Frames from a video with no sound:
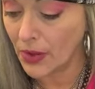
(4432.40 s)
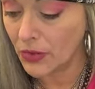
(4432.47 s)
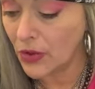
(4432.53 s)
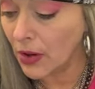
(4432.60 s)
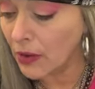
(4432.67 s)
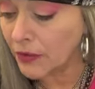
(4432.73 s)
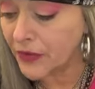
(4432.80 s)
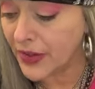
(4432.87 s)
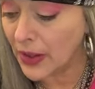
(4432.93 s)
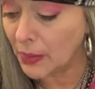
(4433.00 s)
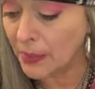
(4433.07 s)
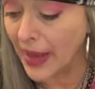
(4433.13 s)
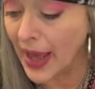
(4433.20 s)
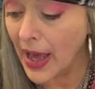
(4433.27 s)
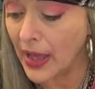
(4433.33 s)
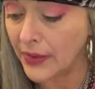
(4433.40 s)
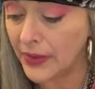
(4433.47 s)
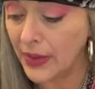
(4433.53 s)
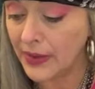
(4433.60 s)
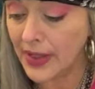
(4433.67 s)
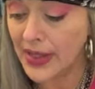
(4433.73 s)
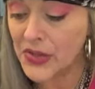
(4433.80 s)
Don't feel bad
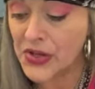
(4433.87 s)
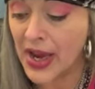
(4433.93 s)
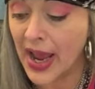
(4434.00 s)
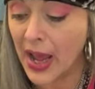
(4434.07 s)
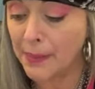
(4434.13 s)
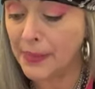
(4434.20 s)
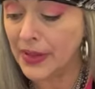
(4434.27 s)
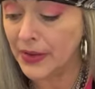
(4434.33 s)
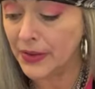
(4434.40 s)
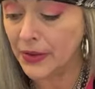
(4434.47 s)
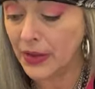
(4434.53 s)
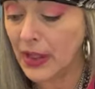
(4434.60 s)
that that's happened.